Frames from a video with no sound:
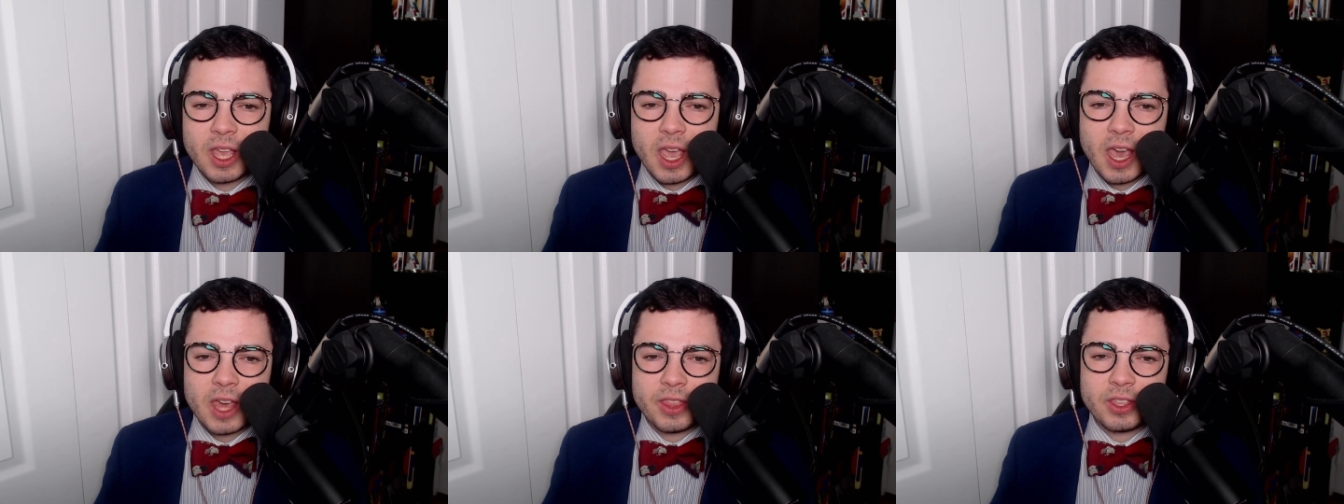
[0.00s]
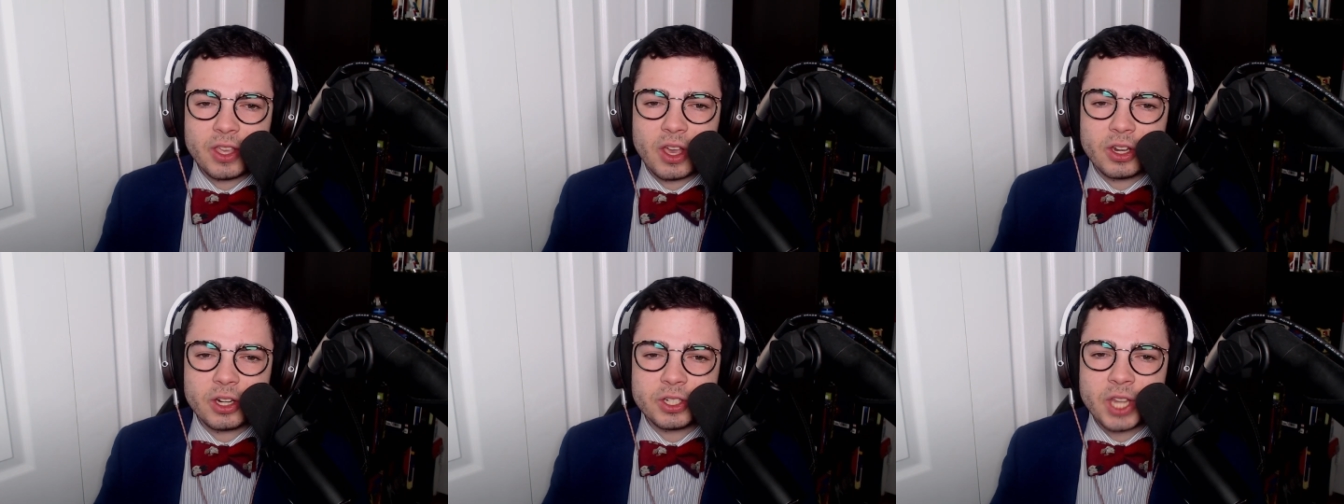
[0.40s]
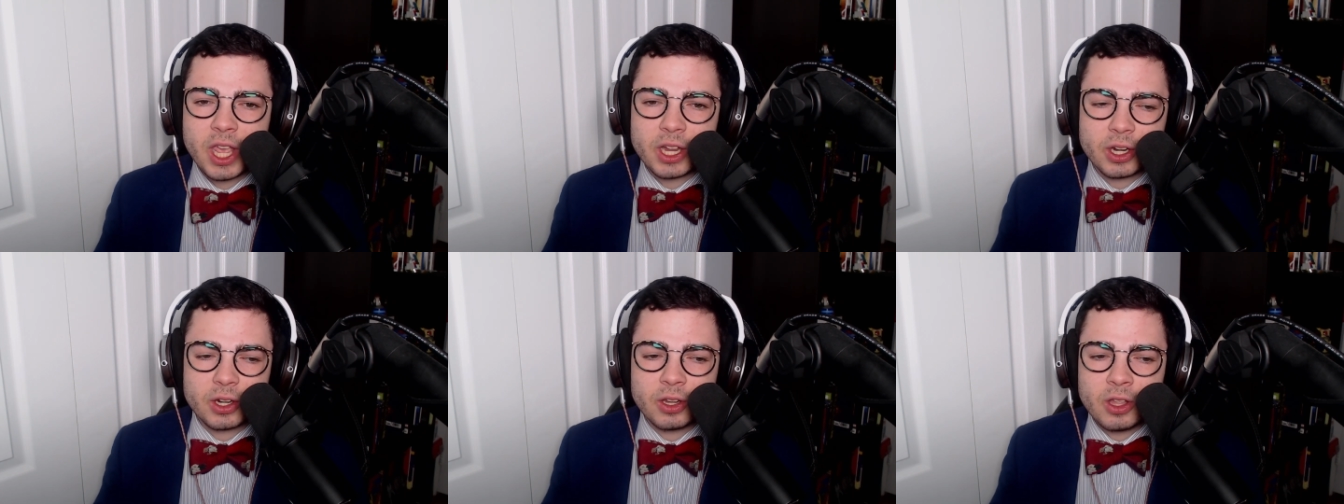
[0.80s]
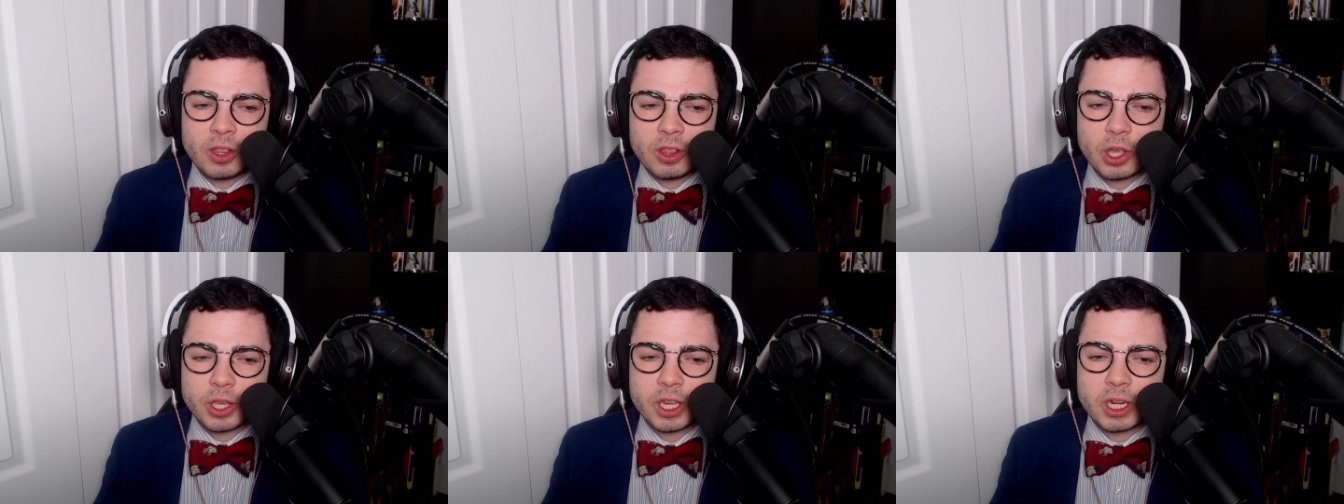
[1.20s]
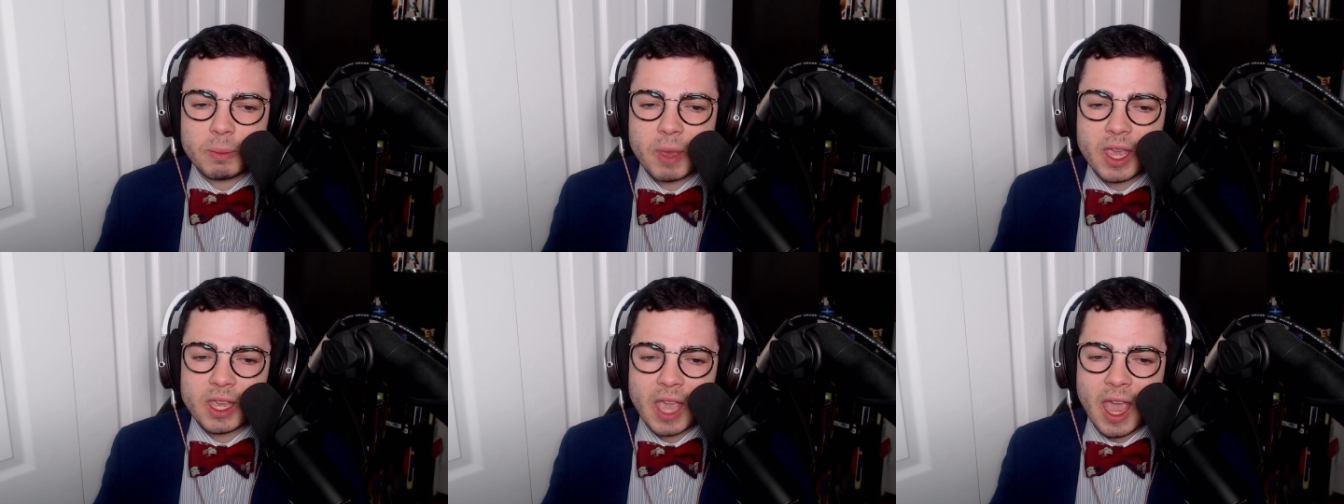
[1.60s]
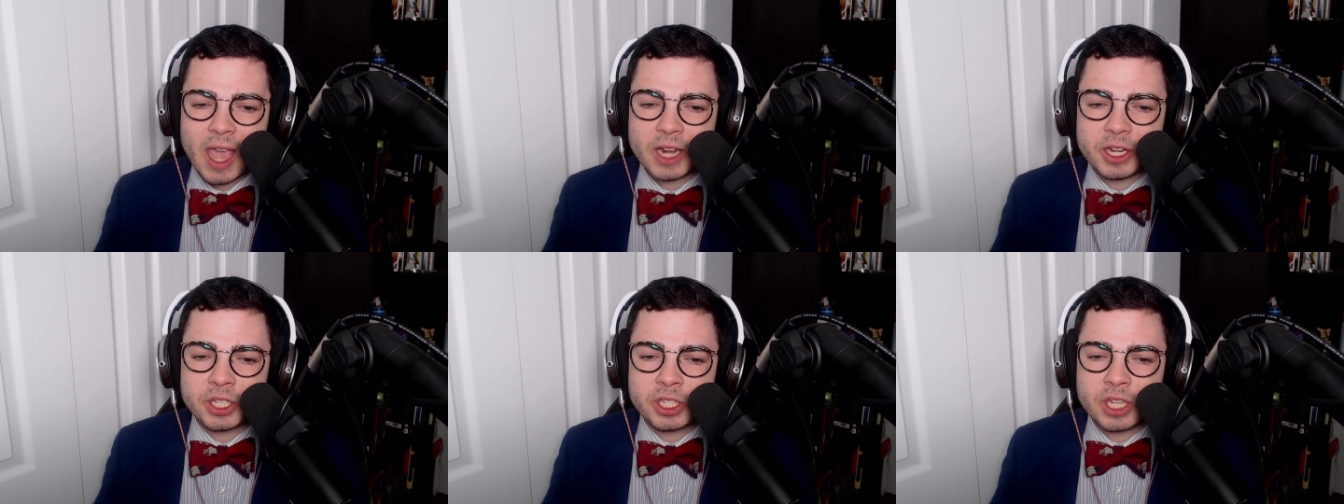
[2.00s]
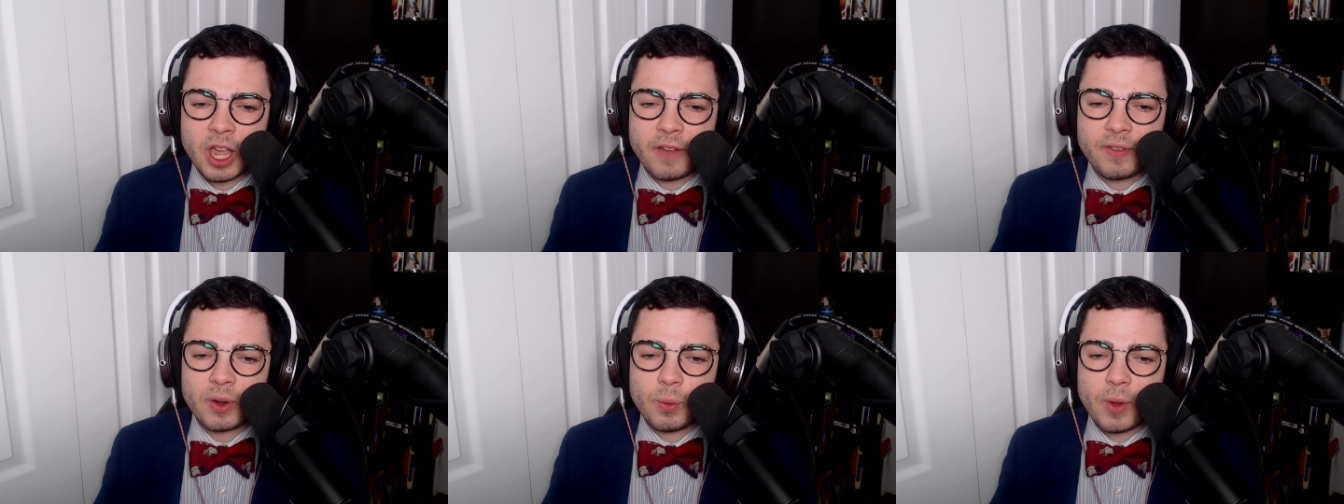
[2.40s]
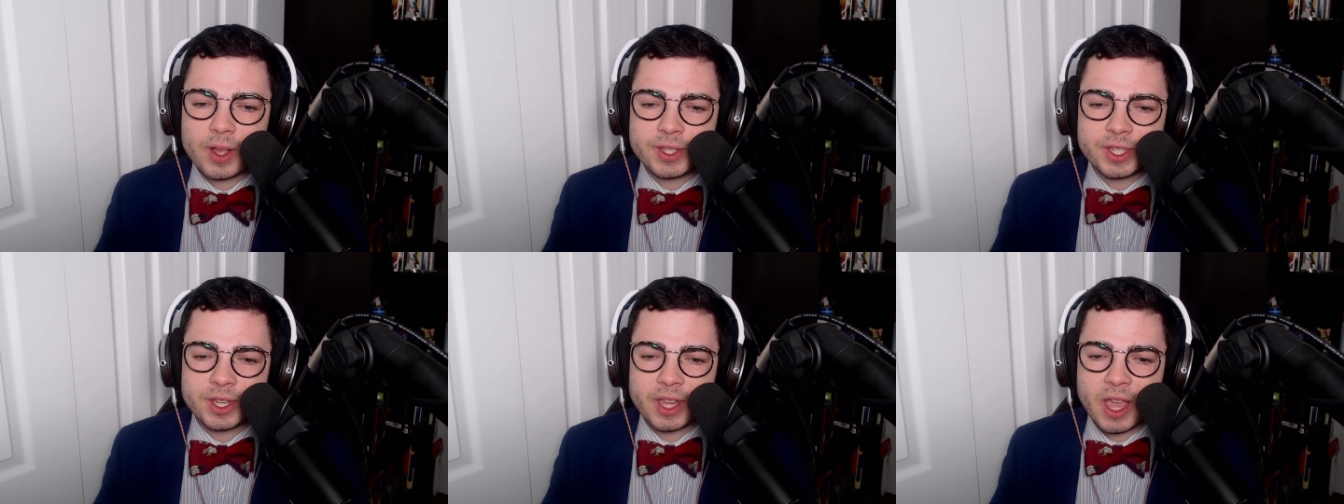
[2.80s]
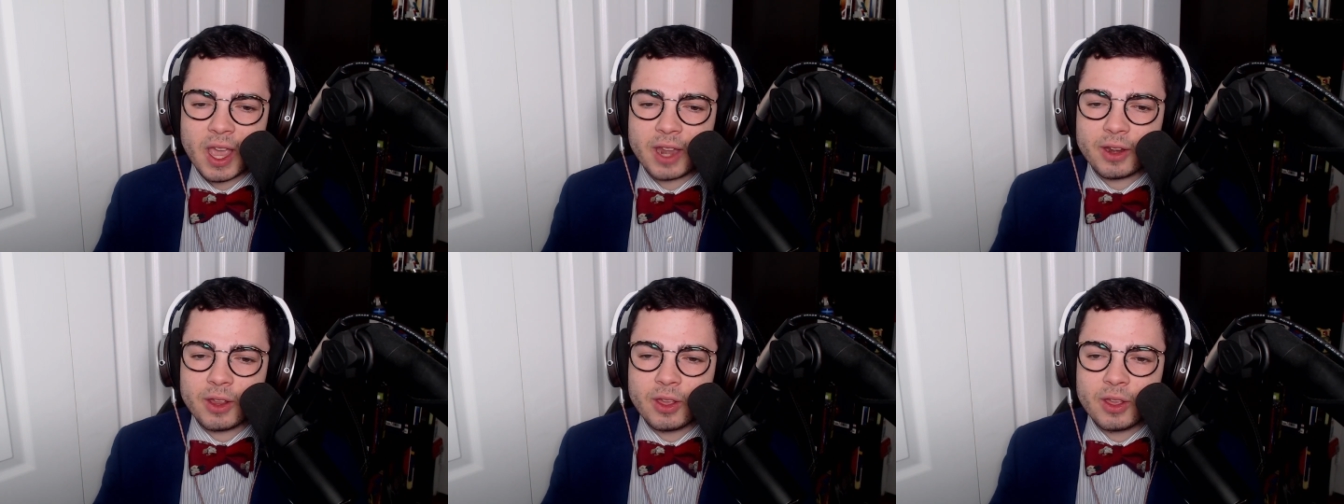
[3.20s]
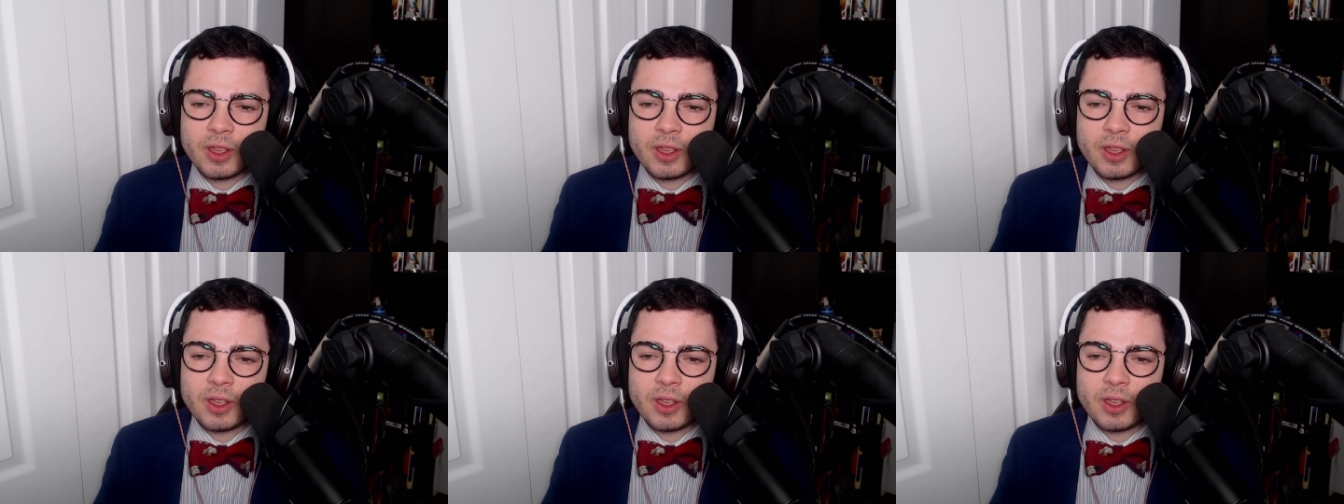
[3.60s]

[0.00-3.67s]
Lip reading: And the Undertaker looking to make Edge suffer once again